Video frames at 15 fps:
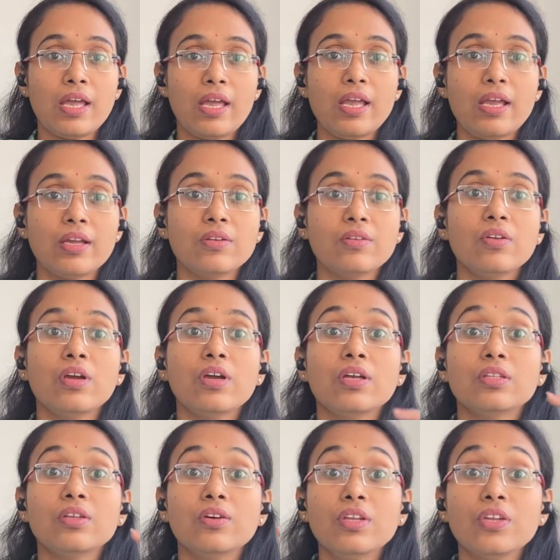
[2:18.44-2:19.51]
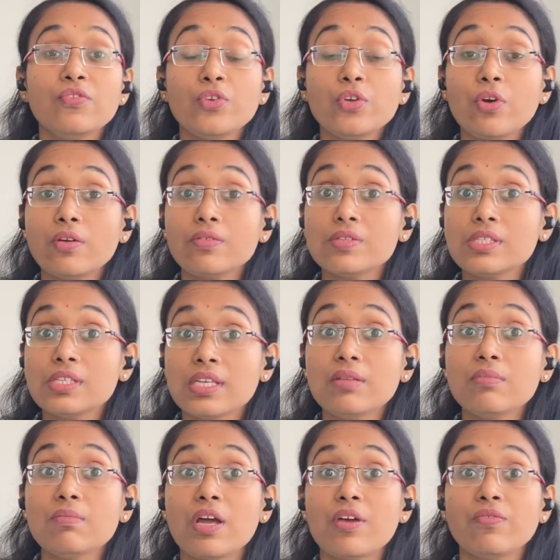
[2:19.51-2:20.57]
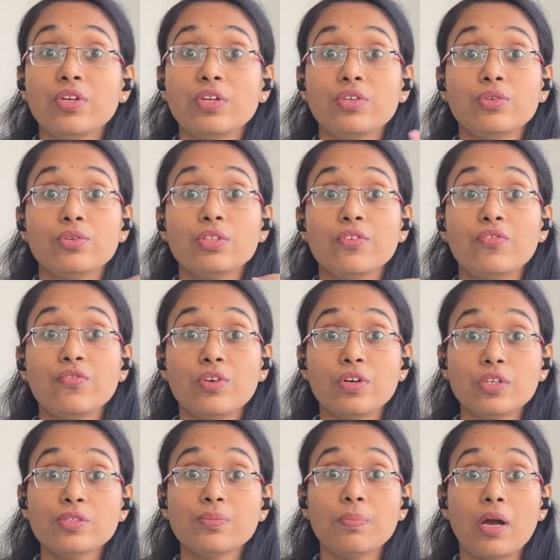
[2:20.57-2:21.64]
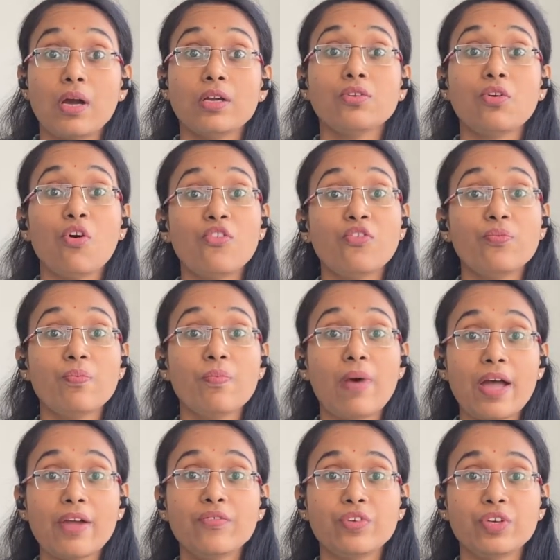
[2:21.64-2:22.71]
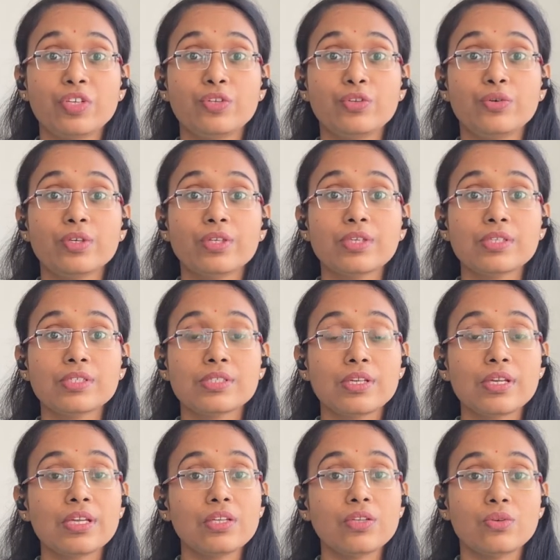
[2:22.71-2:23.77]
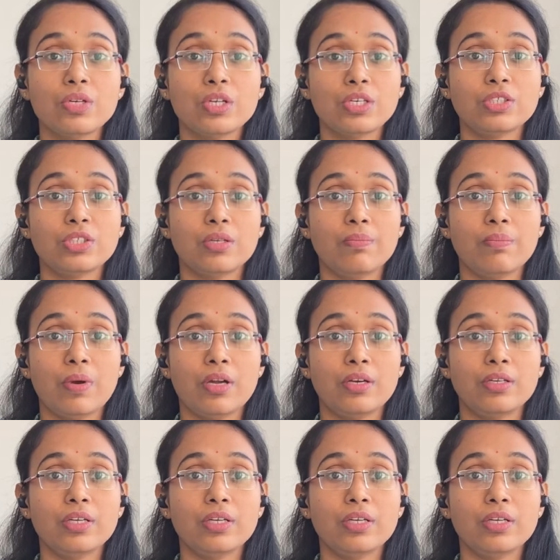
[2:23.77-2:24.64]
and if you have seen my video, the first part of my video is the introduction part,